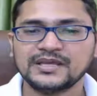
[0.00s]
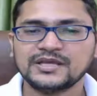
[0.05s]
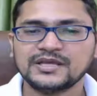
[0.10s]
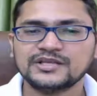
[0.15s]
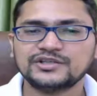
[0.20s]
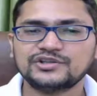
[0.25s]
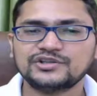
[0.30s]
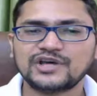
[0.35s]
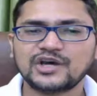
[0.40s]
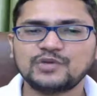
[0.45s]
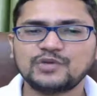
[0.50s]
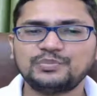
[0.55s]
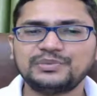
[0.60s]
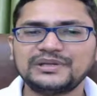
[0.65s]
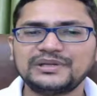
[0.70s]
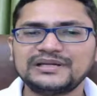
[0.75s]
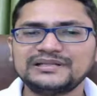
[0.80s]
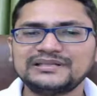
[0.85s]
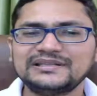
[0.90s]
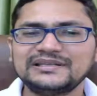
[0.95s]
So I
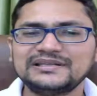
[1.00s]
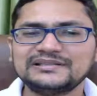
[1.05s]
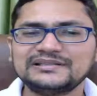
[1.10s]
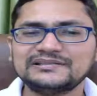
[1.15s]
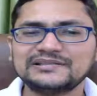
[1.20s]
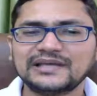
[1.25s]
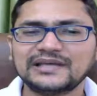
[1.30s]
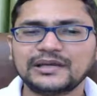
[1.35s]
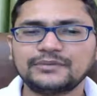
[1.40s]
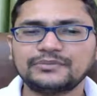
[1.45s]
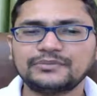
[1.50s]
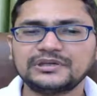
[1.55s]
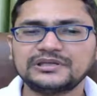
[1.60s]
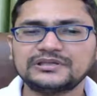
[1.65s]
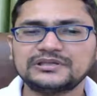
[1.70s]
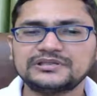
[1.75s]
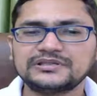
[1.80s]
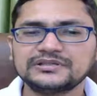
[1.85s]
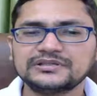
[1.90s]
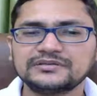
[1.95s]
played King's
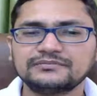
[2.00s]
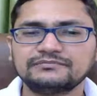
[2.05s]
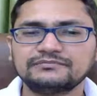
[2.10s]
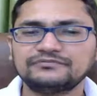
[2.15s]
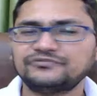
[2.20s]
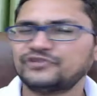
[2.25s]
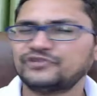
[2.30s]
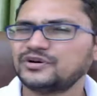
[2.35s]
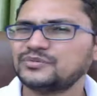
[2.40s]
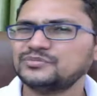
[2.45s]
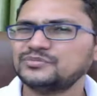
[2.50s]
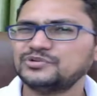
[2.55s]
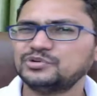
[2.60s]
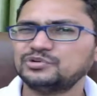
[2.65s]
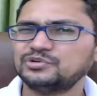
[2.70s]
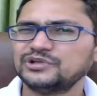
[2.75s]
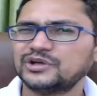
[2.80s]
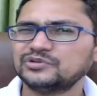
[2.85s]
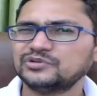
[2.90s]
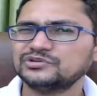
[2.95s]
Gambit from
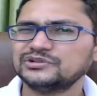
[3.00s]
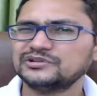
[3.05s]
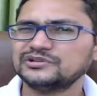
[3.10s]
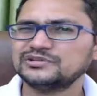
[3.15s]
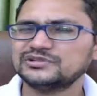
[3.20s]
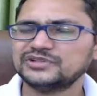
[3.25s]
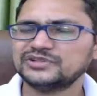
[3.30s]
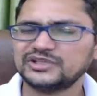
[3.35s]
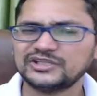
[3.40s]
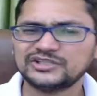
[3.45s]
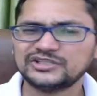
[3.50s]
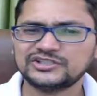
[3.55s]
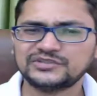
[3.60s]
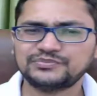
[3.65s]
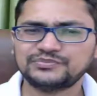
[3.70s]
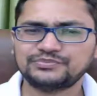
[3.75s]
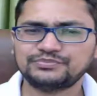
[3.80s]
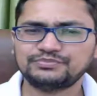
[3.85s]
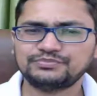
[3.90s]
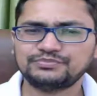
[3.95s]
2006
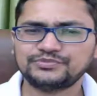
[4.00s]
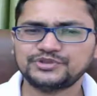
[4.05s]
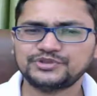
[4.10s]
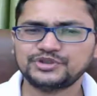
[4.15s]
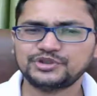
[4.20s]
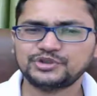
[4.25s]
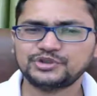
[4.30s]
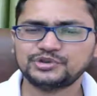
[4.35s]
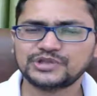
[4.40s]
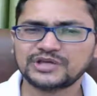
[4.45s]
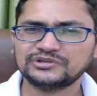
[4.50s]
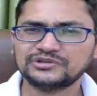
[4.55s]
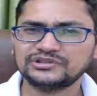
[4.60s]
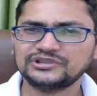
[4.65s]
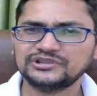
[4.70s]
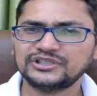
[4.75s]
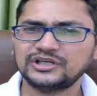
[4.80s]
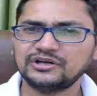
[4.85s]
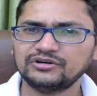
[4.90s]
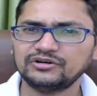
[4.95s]
to
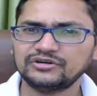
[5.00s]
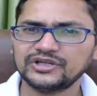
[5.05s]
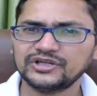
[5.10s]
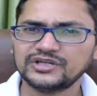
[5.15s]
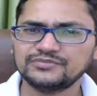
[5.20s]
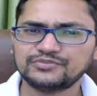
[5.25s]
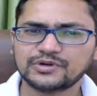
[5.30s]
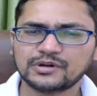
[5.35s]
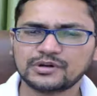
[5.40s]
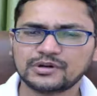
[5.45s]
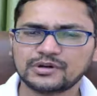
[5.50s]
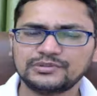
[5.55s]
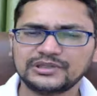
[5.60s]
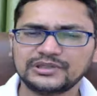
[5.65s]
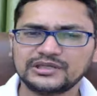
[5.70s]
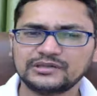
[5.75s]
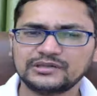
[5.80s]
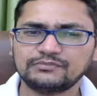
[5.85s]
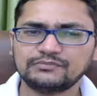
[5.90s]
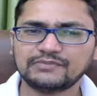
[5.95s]
2013 probably
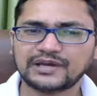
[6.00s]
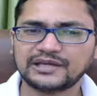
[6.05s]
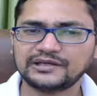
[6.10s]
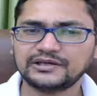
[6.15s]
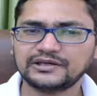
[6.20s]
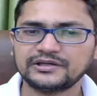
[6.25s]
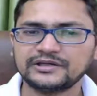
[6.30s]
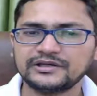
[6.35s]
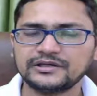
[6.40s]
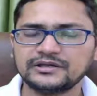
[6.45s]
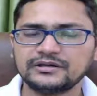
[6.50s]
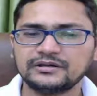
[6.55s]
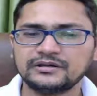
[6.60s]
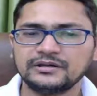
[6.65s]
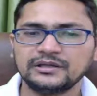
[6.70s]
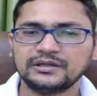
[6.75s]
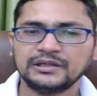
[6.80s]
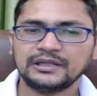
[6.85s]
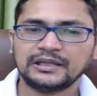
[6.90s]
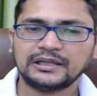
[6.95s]
in my career
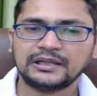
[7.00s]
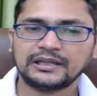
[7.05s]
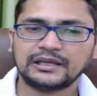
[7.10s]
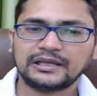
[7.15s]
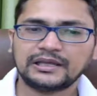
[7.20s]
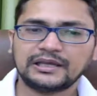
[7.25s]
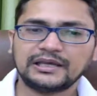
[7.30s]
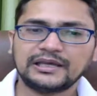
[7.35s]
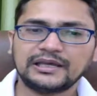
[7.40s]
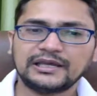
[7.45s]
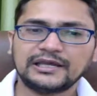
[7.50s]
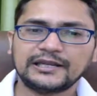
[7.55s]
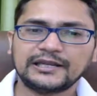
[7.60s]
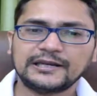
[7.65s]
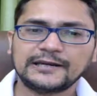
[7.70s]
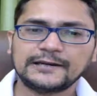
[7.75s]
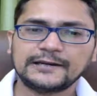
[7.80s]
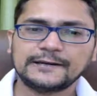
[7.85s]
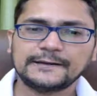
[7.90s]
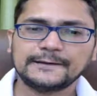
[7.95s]

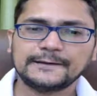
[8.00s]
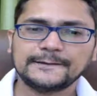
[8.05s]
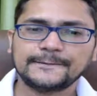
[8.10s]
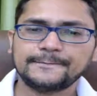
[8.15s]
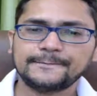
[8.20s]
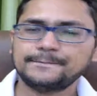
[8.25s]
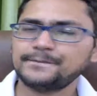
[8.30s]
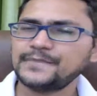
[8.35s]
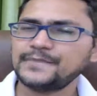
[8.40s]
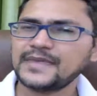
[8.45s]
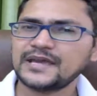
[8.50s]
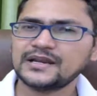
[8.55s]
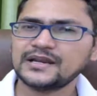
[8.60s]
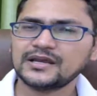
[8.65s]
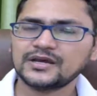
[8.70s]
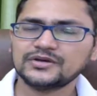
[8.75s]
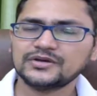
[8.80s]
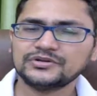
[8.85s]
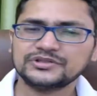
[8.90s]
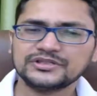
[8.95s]
and uh, then
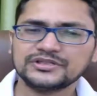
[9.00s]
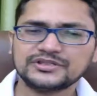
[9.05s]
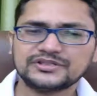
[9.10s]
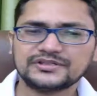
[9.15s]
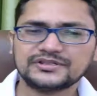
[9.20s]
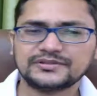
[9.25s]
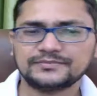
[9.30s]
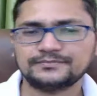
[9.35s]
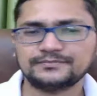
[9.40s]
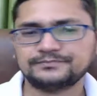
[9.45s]
I just